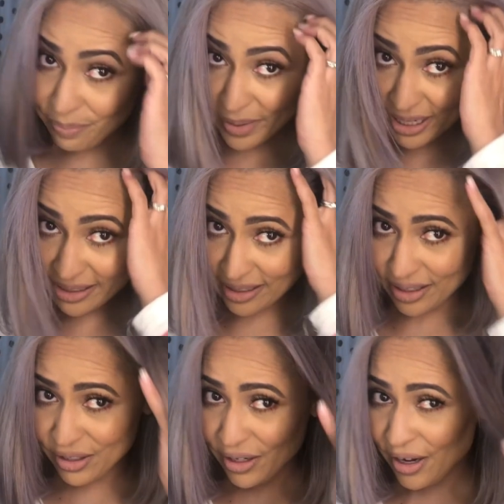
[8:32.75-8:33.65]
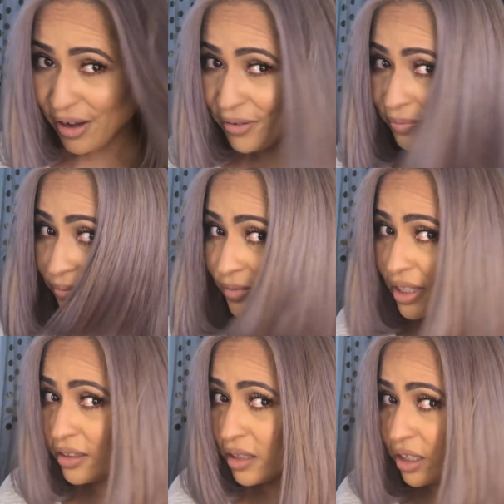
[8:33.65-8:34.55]
but you know,
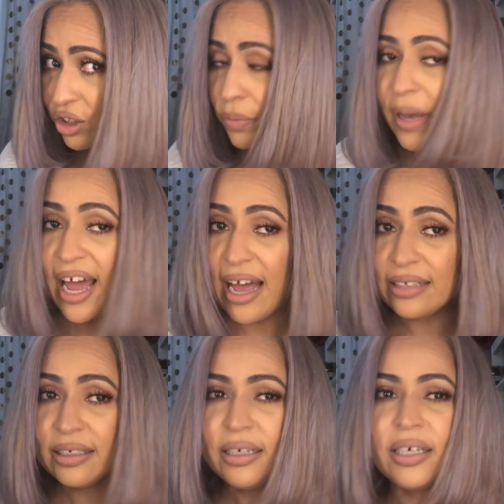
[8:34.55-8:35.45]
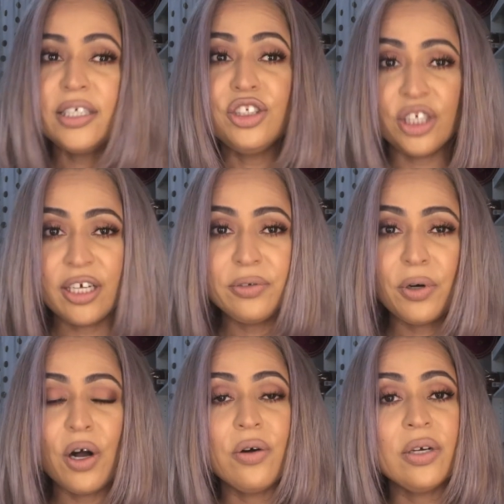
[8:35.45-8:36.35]
it's not too bad. In
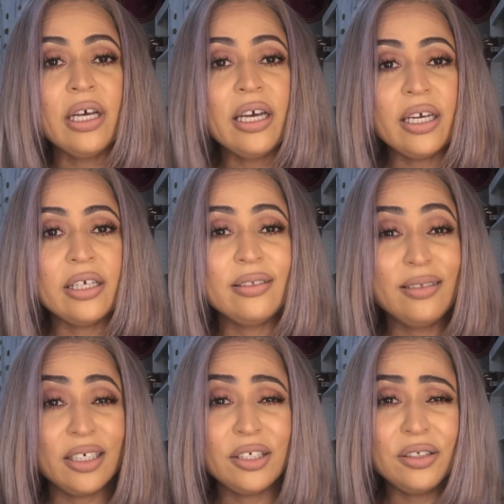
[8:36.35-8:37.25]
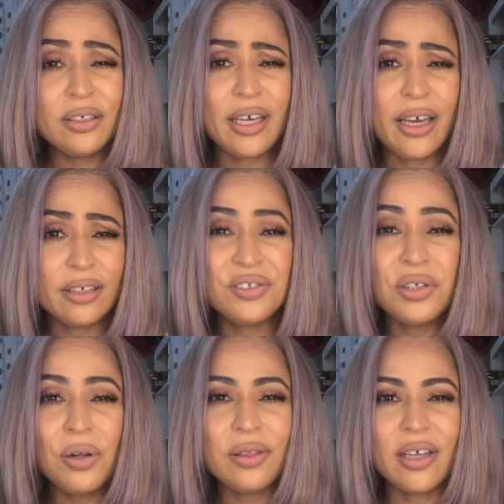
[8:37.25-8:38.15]
general, it did
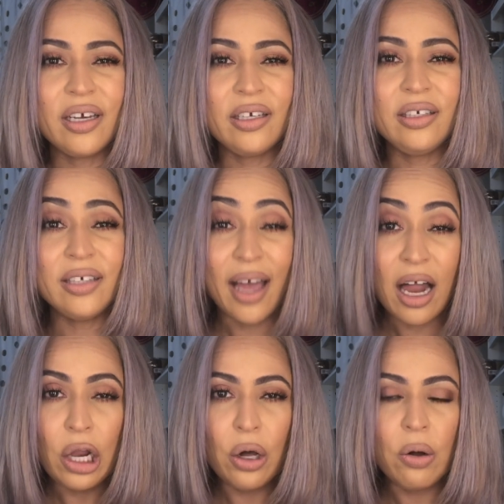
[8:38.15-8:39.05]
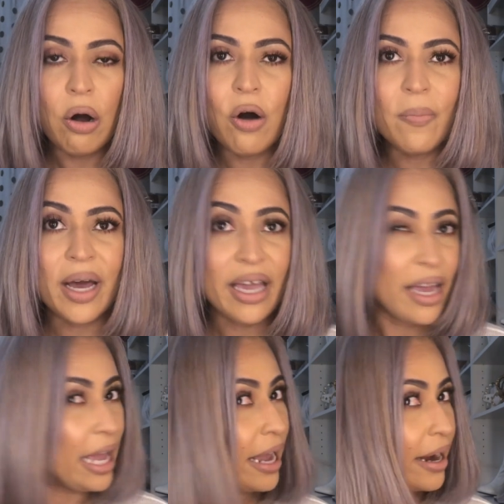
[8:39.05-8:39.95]
cancel the yellow on my
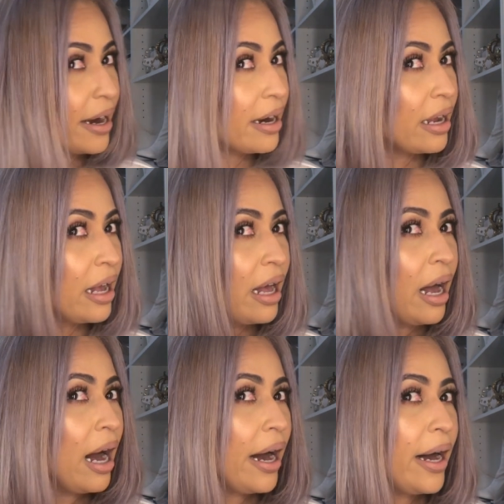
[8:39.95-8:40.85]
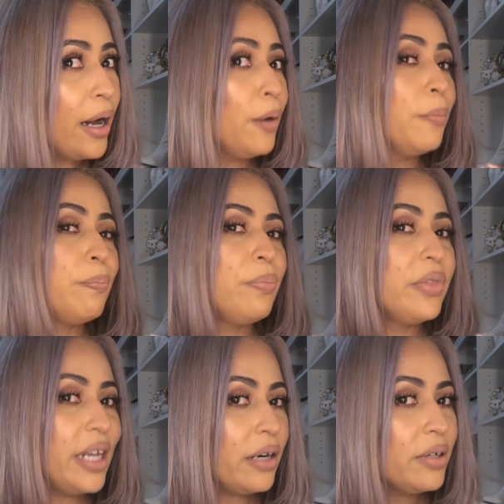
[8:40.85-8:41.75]
hair.
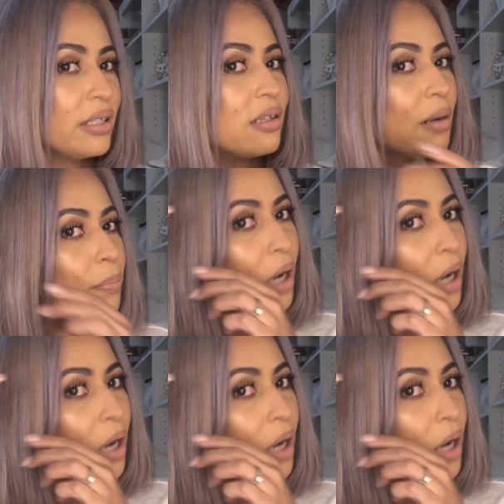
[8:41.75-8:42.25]
There is some